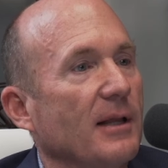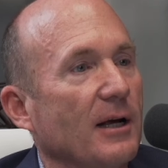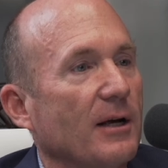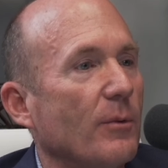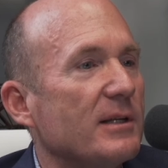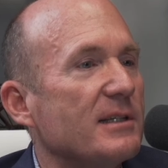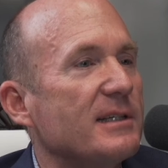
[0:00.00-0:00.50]
Like
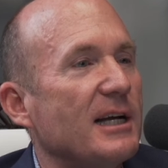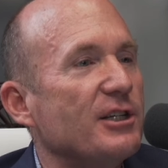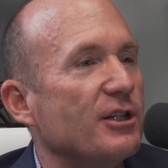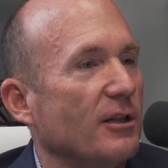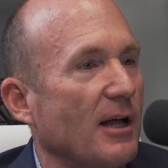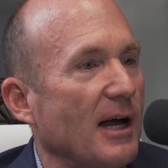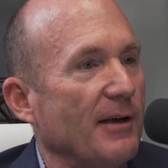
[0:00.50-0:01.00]
at what stage
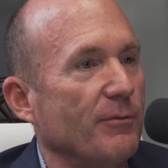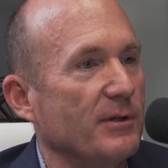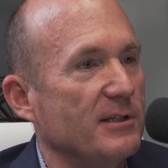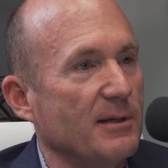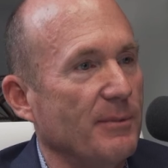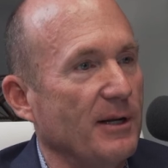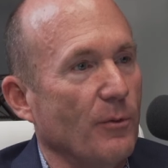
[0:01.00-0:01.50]
in life would
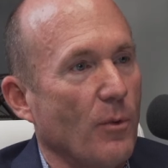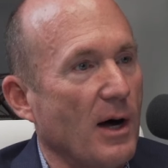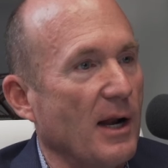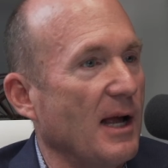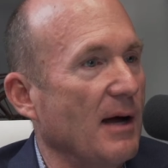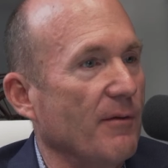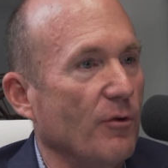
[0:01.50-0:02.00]
somebody want
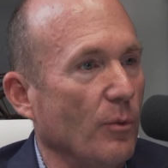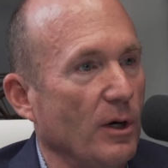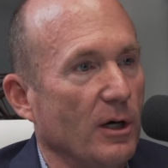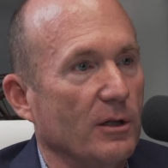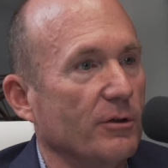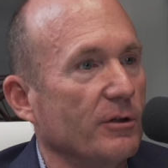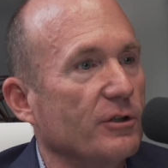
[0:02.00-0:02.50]
to have a
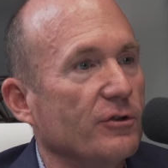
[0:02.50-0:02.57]
will or a